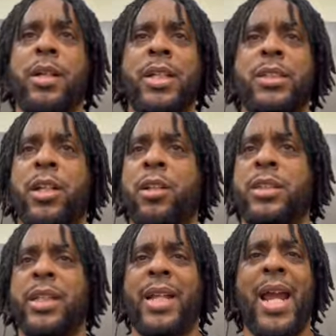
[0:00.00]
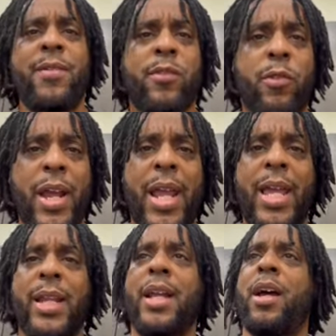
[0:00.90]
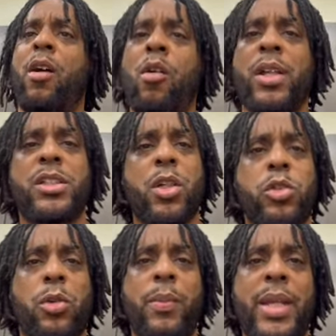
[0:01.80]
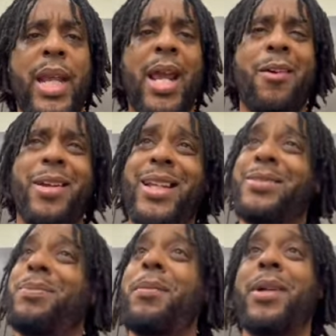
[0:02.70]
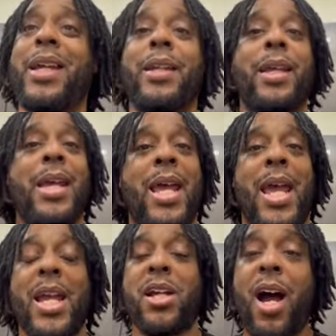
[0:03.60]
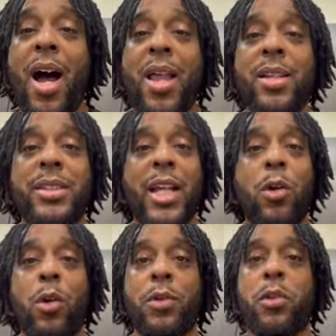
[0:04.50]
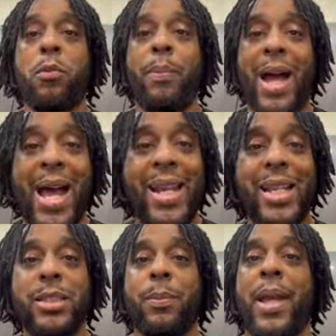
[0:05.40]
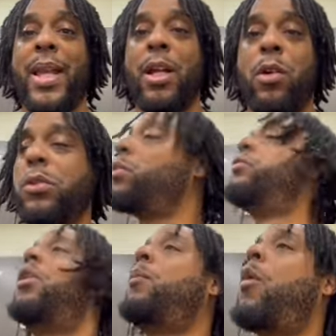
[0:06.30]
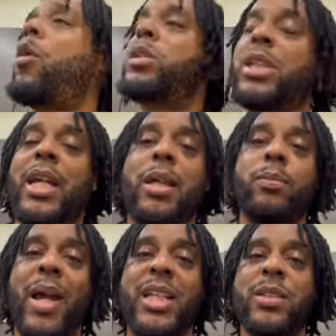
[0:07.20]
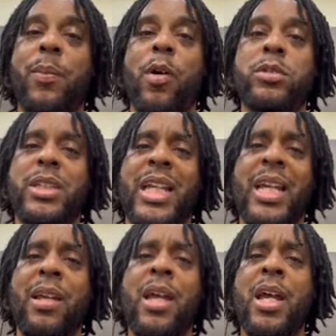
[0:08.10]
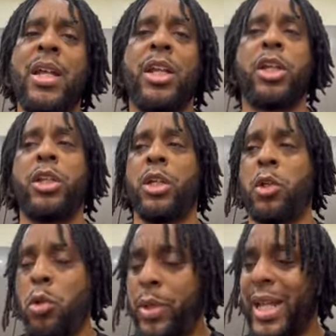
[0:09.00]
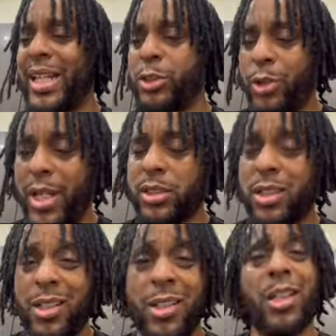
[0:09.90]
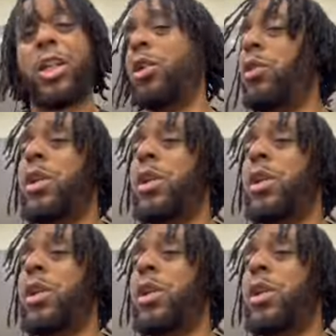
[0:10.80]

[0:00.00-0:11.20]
this girl's in ninth grade, and all the social media era, these people getting in college, they going through bodies, man. They going through football teams, basketball team. The dude that can dress good, the cute